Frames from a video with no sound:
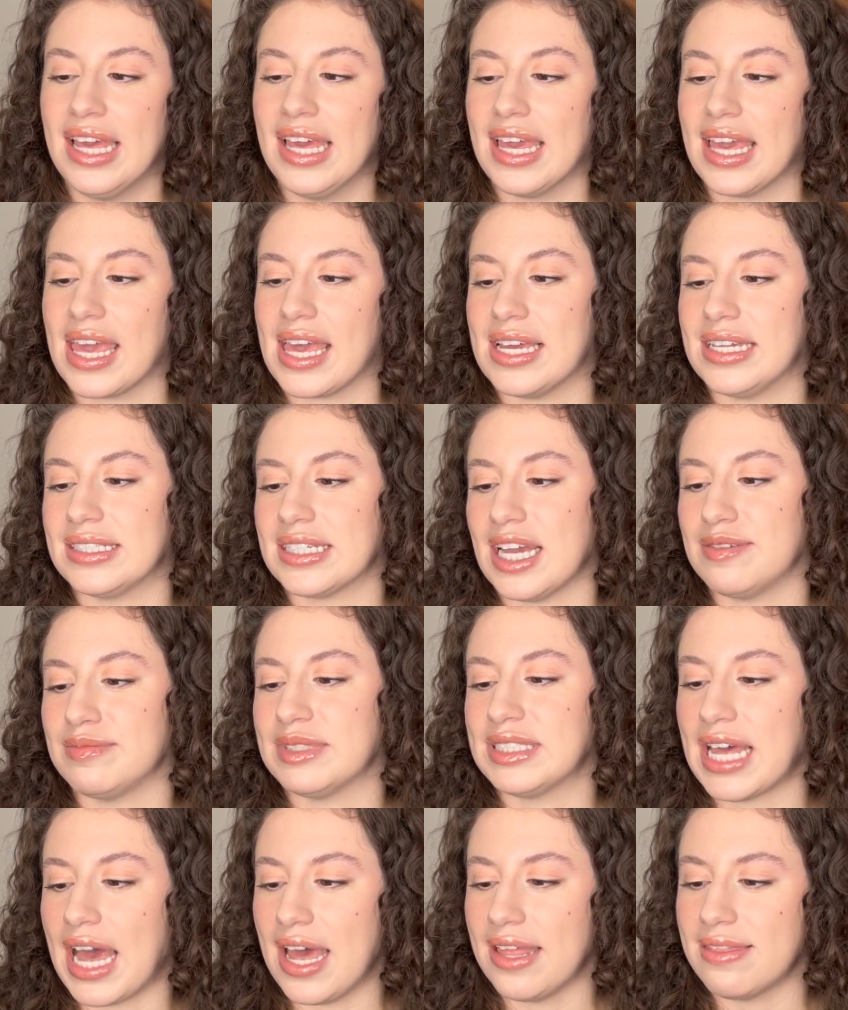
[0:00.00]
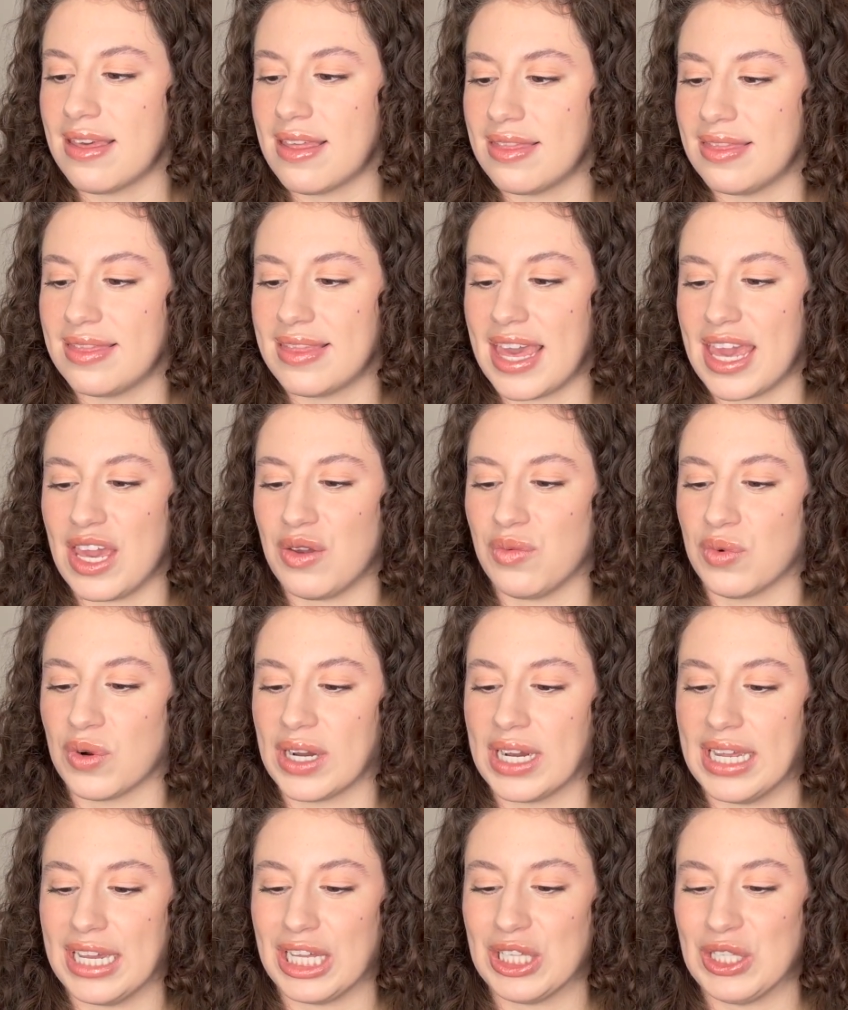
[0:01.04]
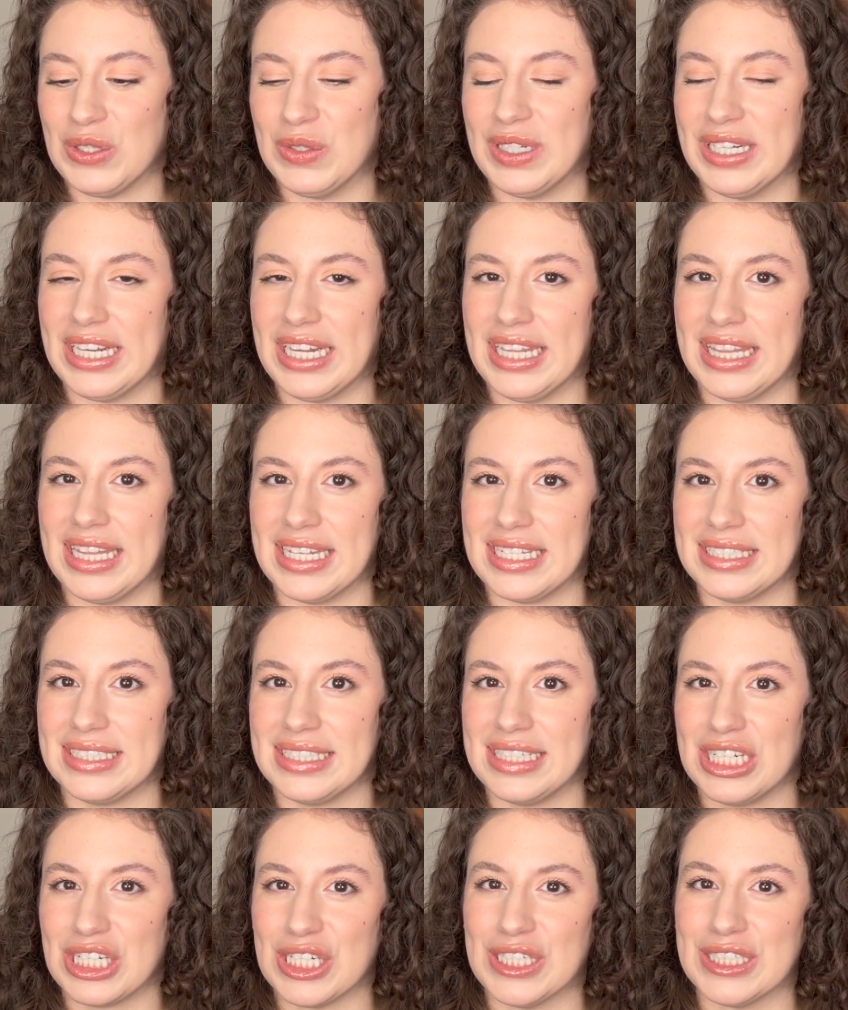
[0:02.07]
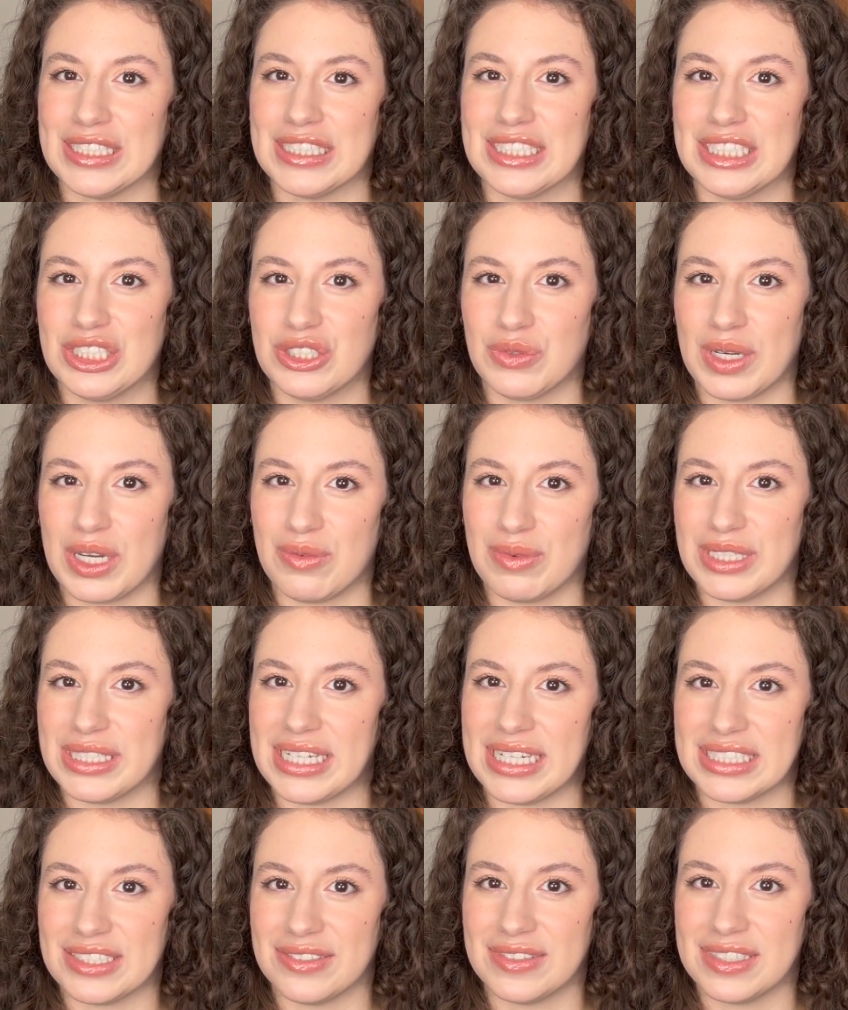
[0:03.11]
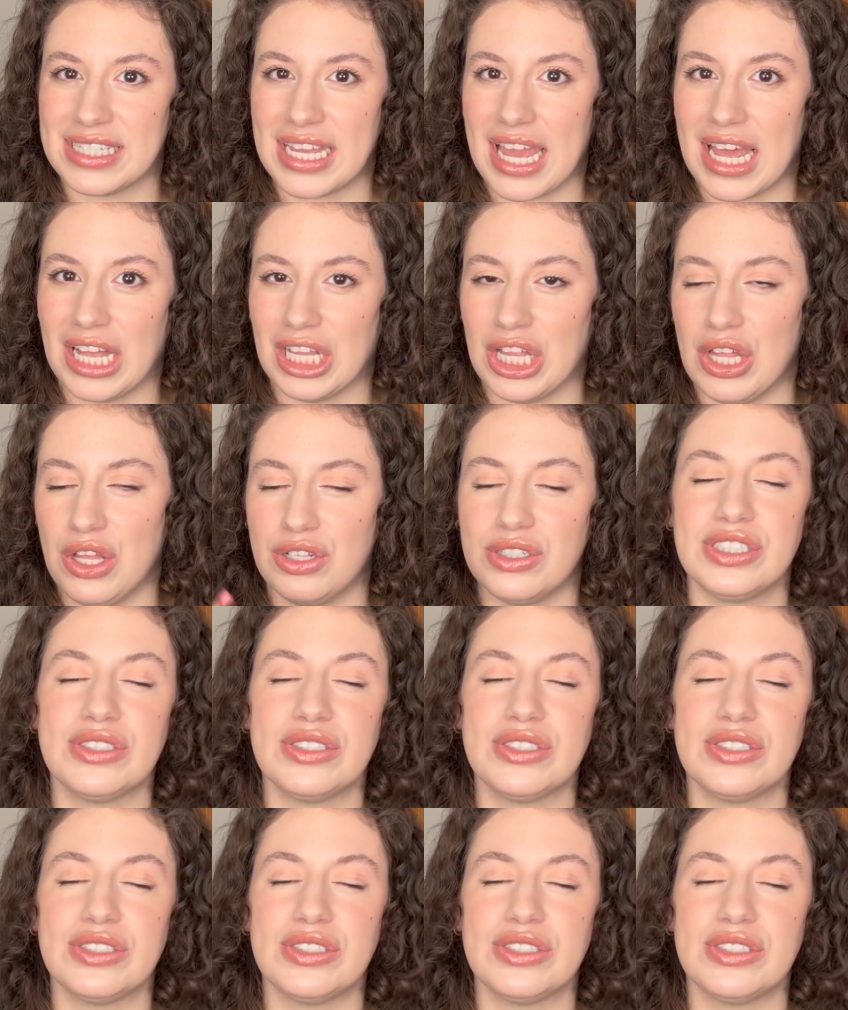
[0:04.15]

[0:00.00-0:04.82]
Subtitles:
and I'm sad that they weren't included in this year's 21 Days of Sale.